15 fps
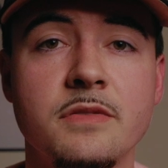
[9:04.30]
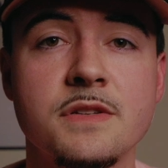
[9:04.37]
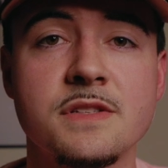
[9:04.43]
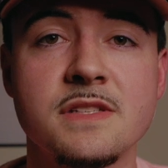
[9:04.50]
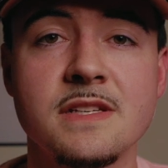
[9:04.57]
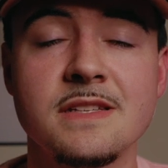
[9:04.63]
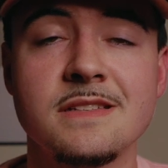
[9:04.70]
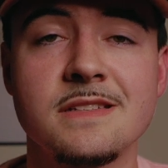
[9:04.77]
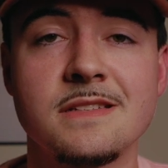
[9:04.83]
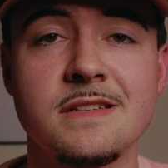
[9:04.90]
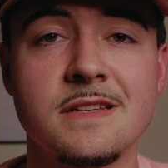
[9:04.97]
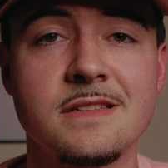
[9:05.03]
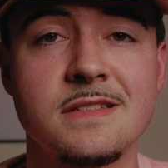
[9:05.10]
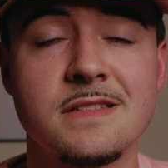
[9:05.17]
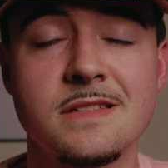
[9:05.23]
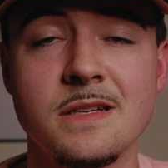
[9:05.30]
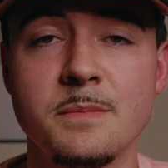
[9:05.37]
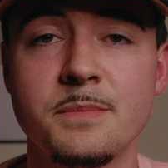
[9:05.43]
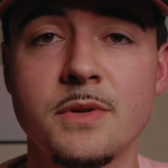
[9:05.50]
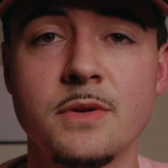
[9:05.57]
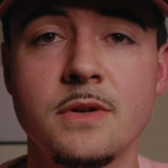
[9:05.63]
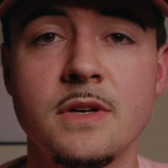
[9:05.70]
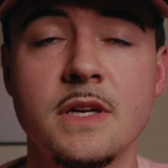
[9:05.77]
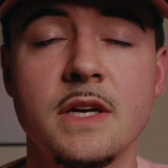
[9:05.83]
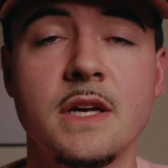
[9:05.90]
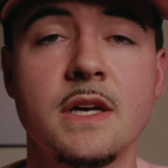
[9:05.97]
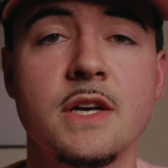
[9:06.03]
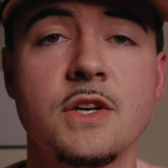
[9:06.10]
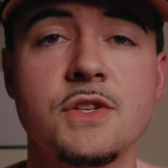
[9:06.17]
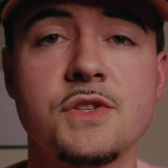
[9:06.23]
ever since. It's simple,
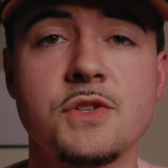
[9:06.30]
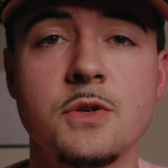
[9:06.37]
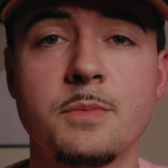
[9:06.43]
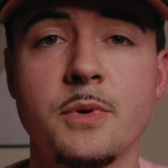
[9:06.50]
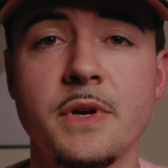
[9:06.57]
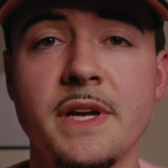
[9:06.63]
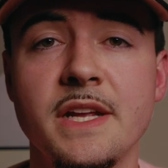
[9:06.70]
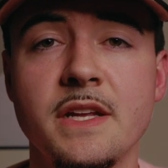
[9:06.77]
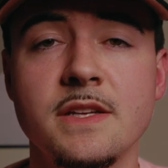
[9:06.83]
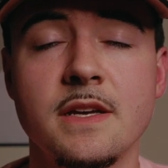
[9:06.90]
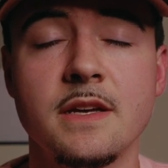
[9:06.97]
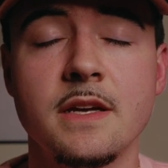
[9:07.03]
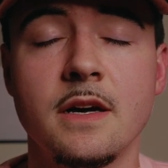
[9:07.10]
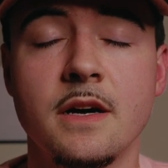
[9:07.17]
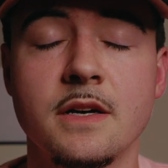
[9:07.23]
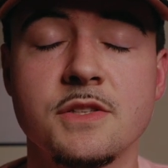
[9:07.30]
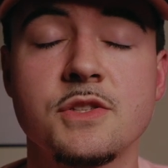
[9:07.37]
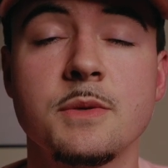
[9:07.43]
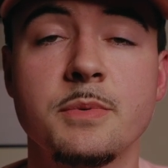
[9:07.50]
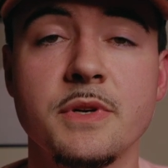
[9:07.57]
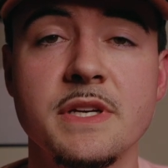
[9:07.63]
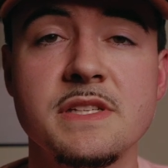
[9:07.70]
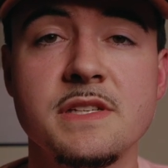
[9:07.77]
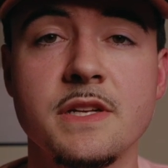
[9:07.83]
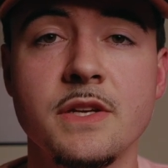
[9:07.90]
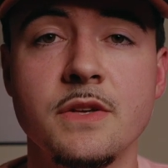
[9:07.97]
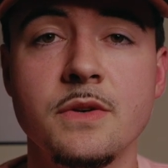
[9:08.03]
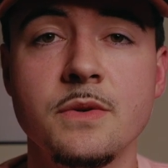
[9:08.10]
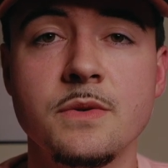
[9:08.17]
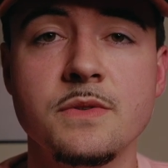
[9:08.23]
super easy
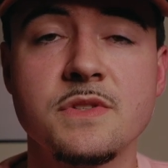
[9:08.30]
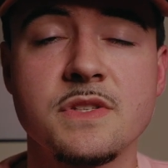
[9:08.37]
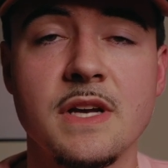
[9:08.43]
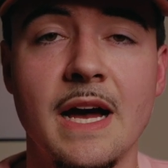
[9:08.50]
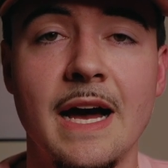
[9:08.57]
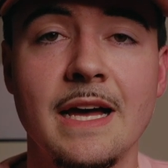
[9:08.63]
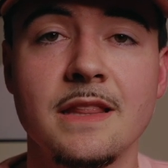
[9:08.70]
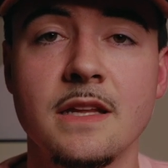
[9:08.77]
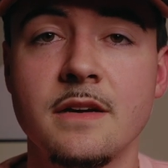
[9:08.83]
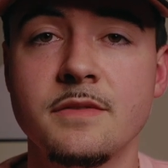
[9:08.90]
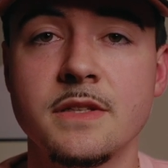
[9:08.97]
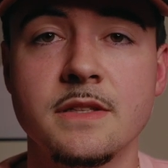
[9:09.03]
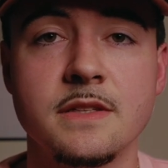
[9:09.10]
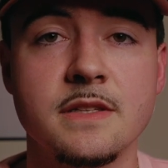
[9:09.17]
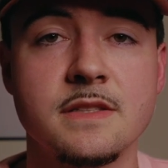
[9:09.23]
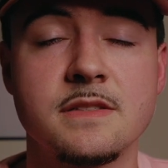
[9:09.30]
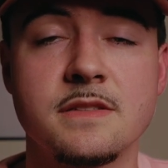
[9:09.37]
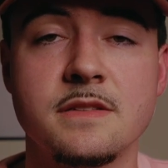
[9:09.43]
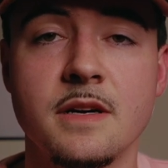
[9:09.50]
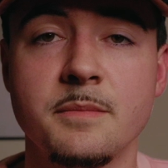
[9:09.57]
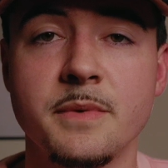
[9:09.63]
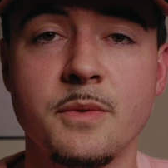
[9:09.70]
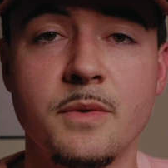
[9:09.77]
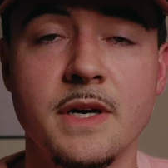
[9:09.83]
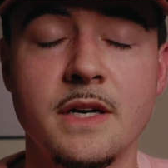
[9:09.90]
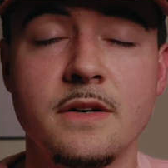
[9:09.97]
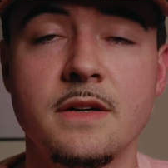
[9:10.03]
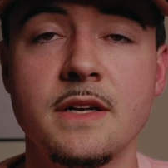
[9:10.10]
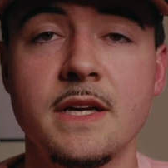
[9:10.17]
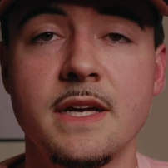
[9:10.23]
to use. I love it. It's done me
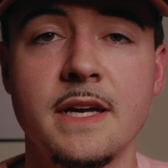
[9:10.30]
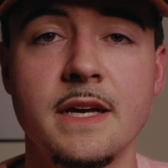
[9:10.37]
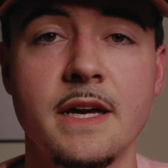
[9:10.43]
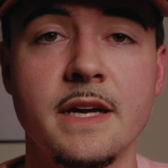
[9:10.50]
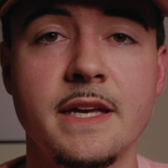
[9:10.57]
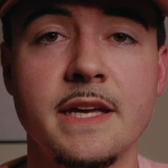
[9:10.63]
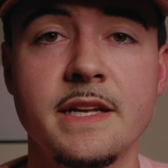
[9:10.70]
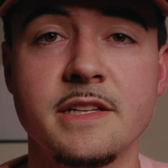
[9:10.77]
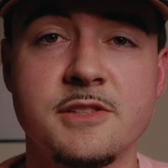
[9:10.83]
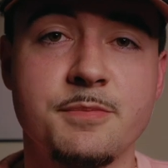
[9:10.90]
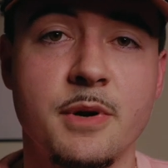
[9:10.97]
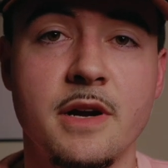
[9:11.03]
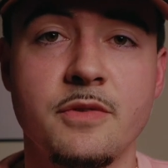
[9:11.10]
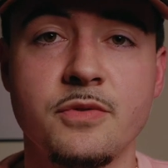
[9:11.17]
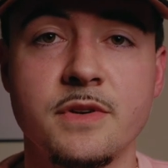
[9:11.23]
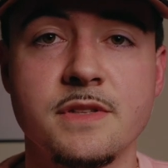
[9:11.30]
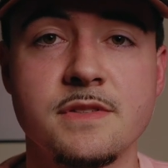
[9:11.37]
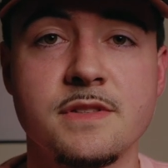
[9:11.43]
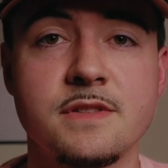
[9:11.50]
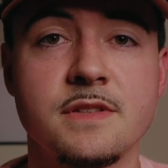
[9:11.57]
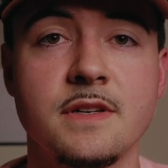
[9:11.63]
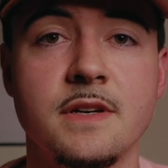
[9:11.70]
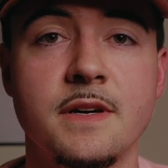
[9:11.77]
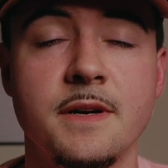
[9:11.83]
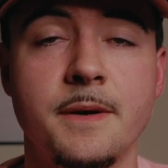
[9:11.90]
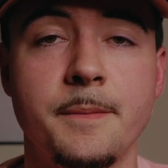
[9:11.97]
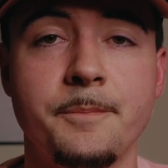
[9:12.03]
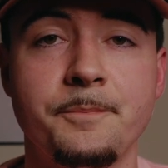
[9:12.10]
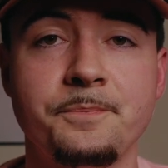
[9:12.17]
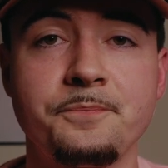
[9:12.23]
well. Again, it's preference.
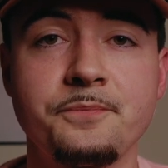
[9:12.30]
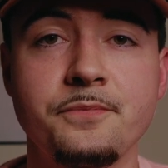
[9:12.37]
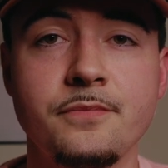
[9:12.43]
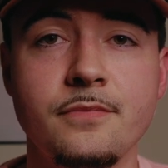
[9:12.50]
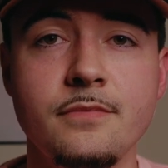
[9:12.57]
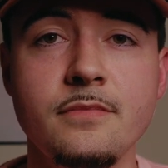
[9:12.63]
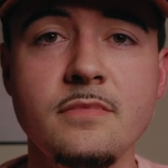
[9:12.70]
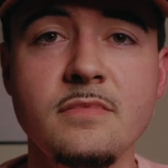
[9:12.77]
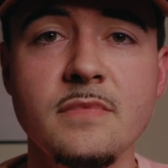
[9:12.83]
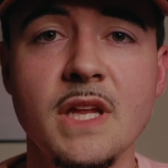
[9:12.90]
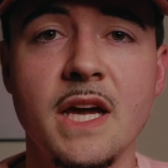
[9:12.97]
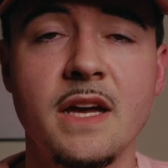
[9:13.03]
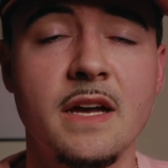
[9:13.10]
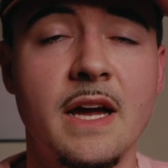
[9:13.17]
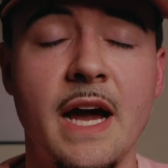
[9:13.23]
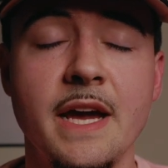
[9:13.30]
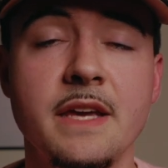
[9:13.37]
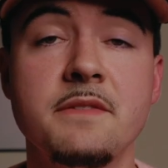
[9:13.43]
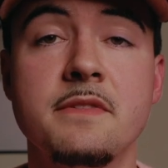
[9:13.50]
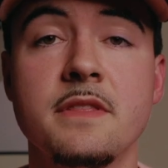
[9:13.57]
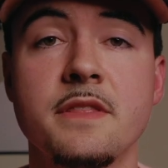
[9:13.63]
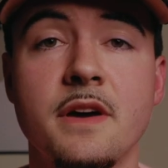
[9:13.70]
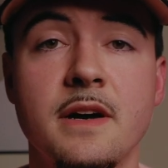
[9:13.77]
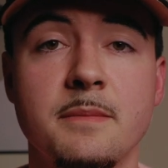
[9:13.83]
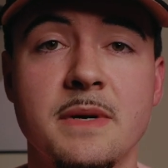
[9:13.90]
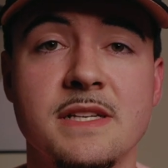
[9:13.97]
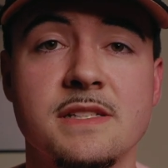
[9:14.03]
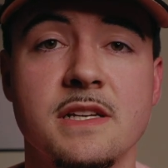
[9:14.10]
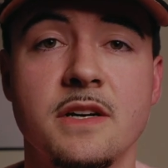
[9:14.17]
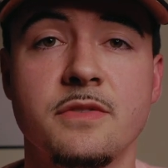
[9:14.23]
I even thought
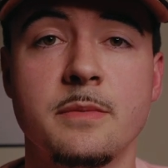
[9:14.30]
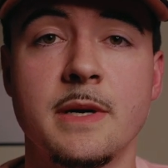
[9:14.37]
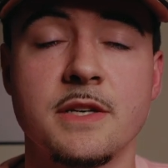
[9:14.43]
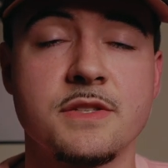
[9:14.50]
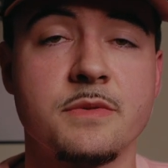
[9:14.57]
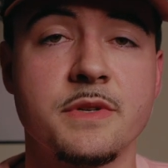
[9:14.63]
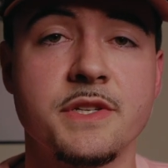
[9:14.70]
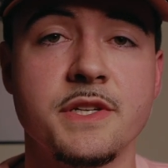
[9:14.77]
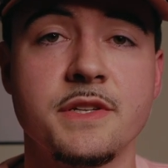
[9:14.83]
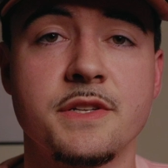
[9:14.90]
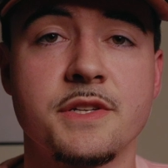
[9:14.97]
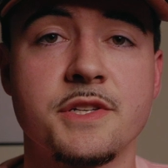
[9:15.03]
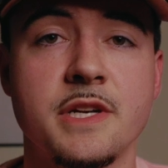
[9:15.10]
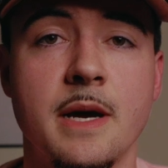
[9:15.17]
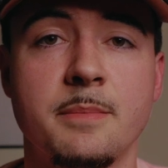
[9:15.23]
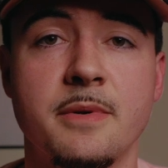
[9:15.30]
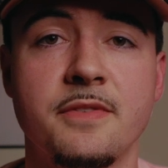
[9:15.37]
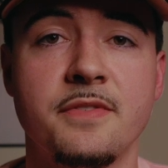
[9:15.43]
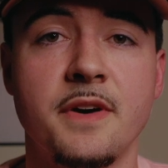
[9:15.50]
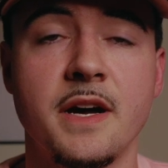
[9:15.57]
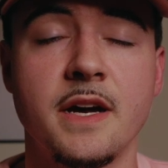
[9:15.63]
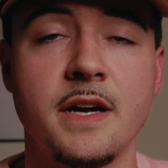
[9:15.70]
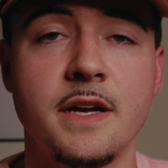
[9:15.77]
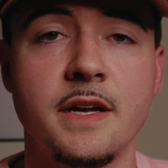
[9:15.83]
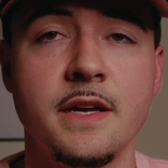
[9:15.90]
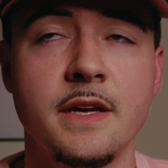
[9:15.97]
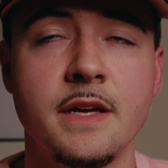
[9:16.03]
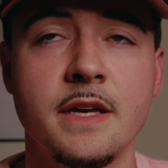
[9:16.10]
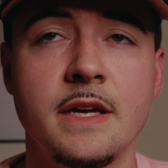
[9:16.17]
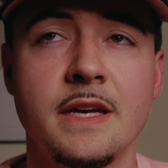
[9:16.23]
myself about switching to Shopify,